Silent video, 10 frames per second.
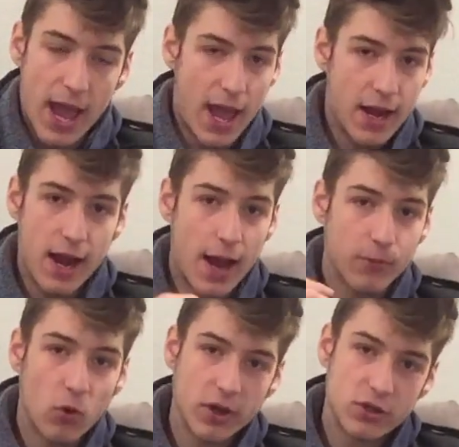And
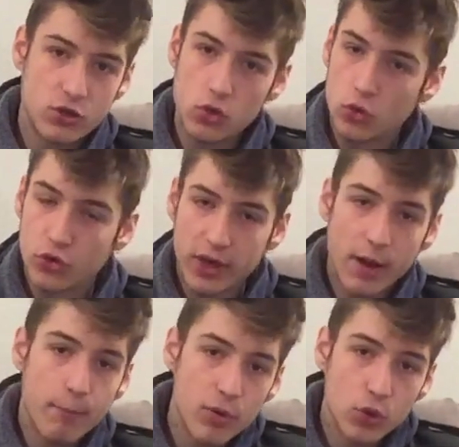I'm going to
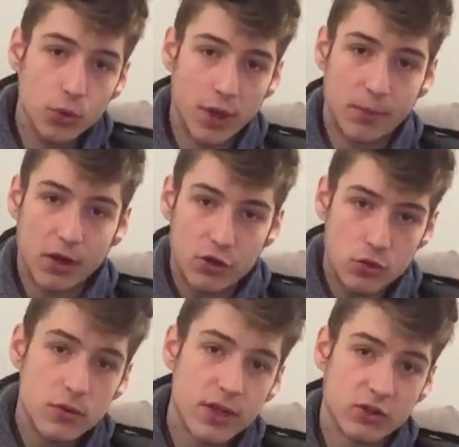create a mood. I'm going to
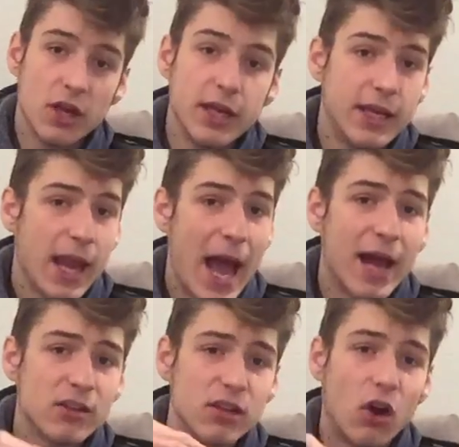do this. He
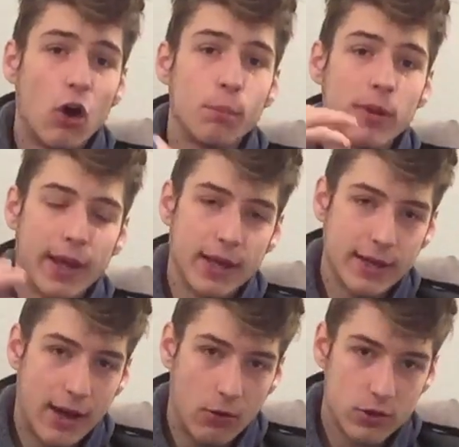has it all
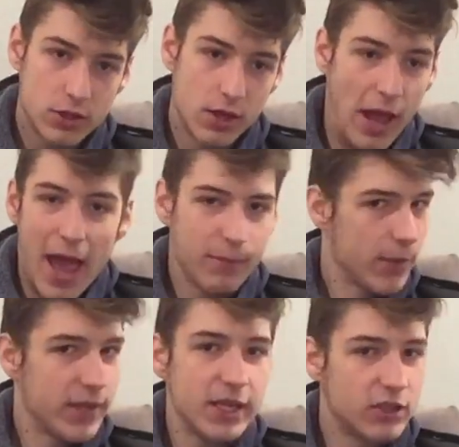planned out. And
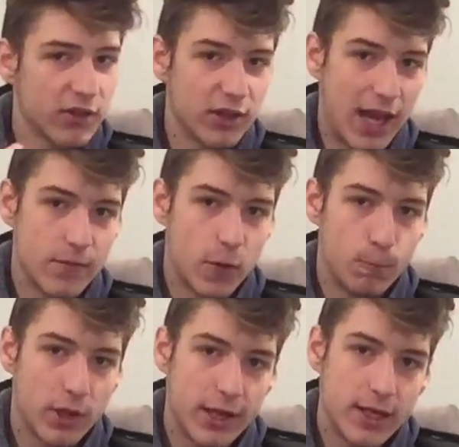maybe he doesn't have it
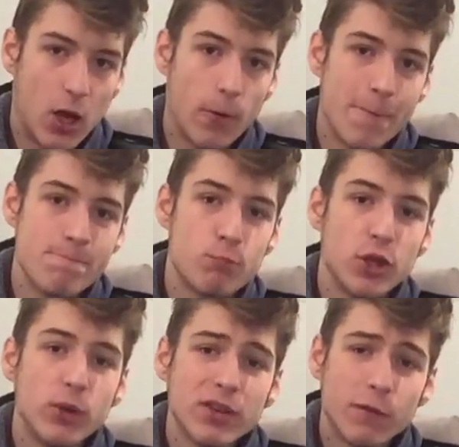all planned out,
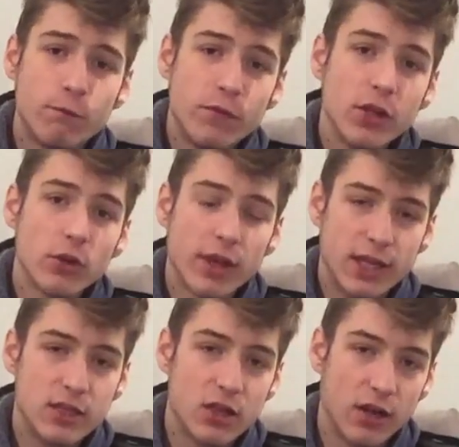but you get the feel that
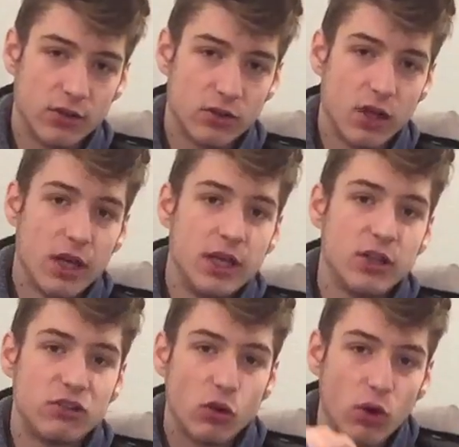he does.
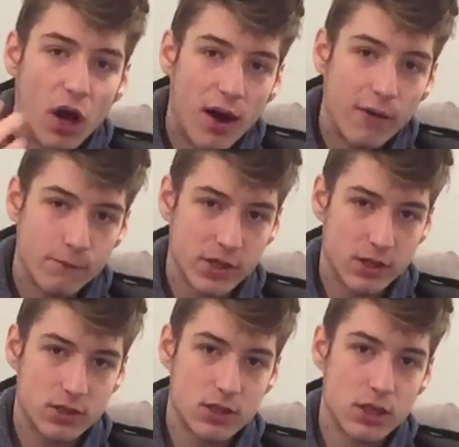He is so
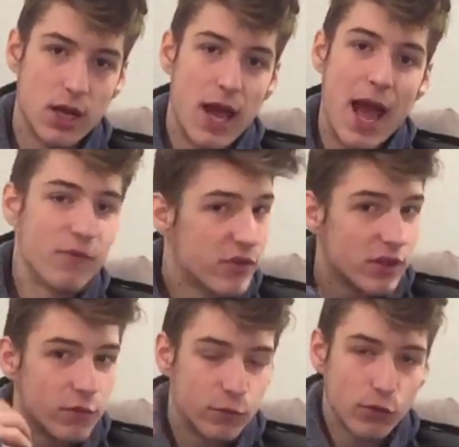confident.
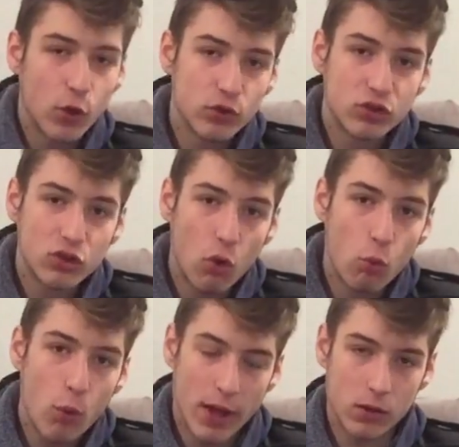Everything flows so
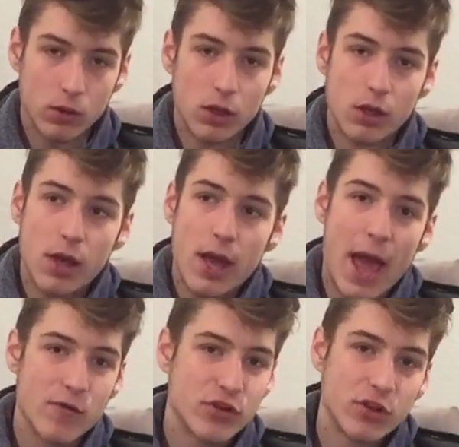well.
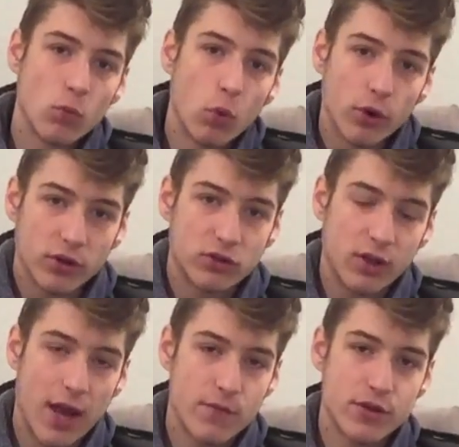Everything
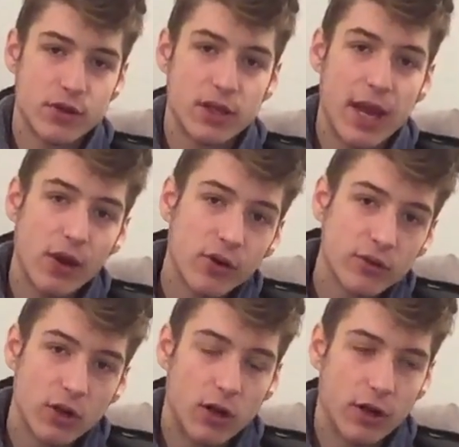works. Everything
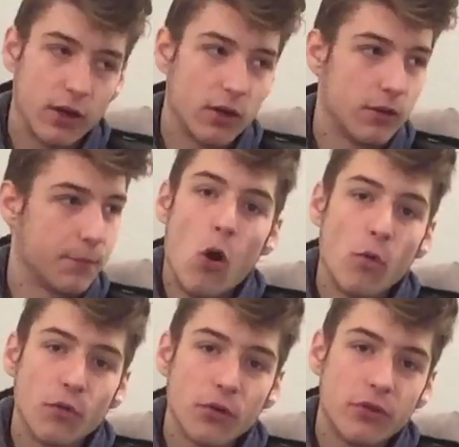carries on.
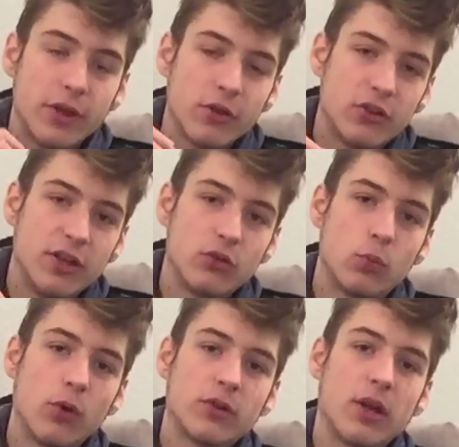Over the years, he
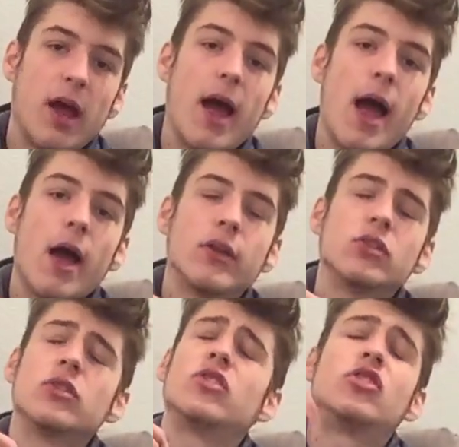has worked
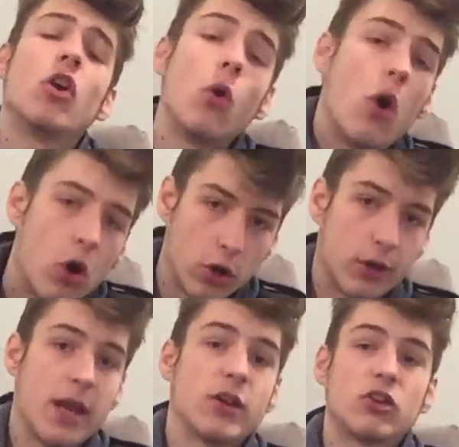so
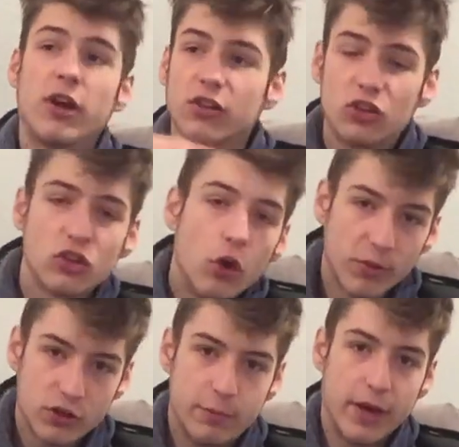hard and has gotten so
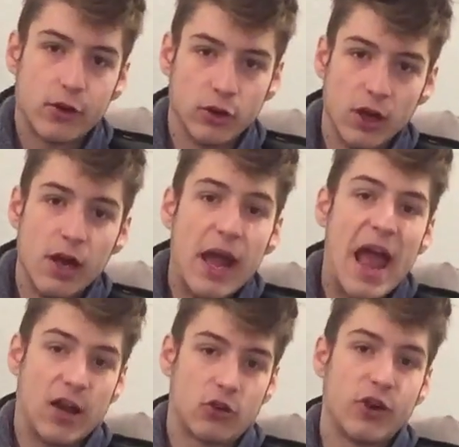much better
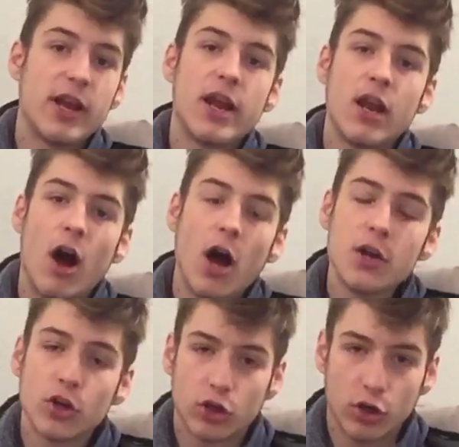at creating an
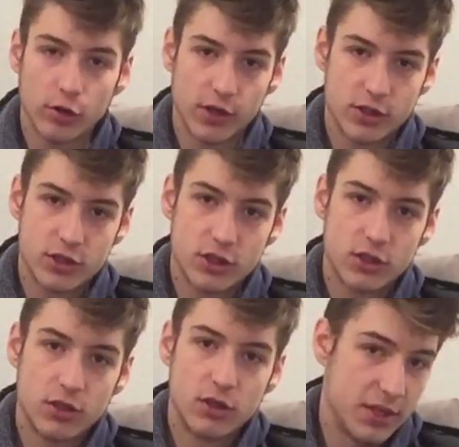undercurrent,
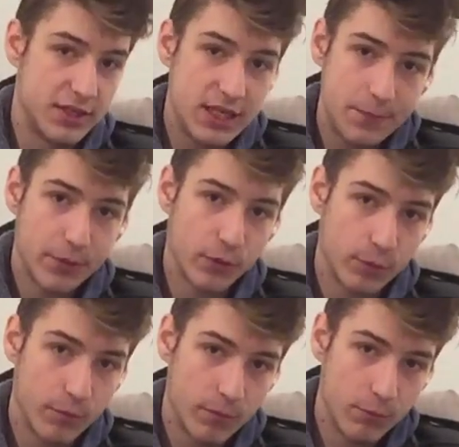a deeper
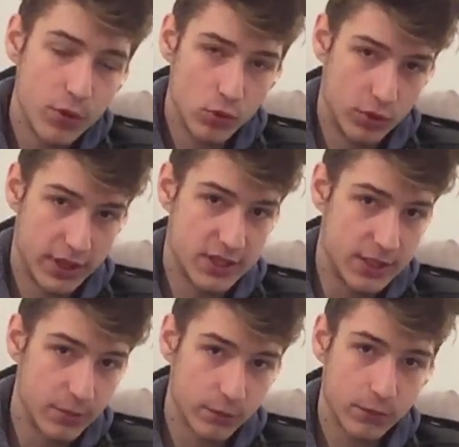mood, a
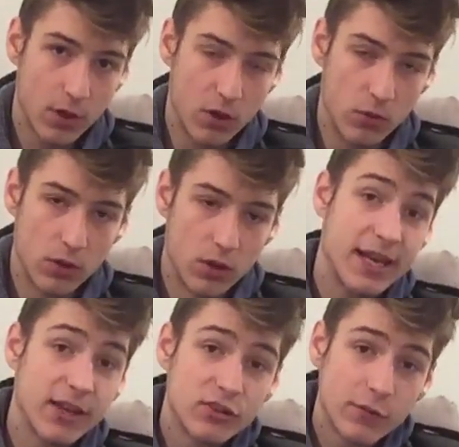deeper flow.
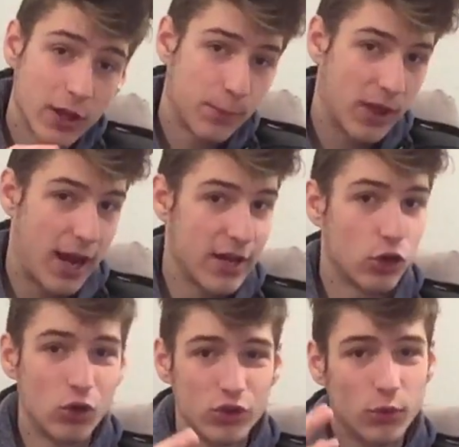And he has developed that. I
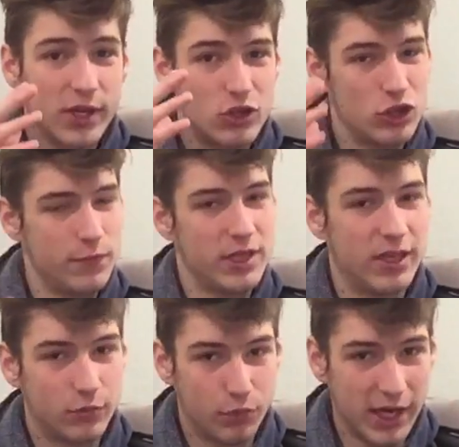told you he
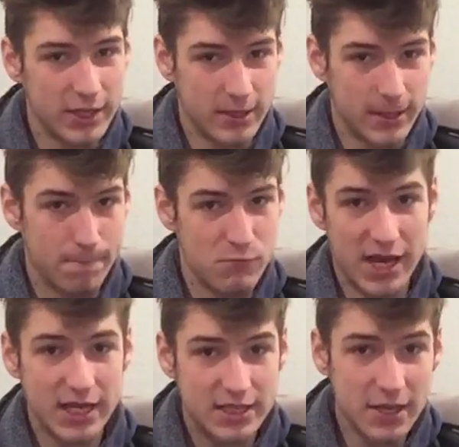shifted his branding,
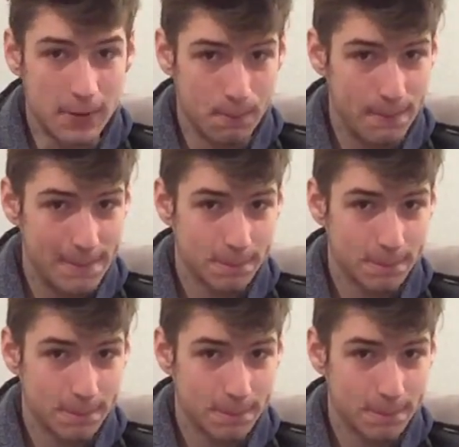and he did.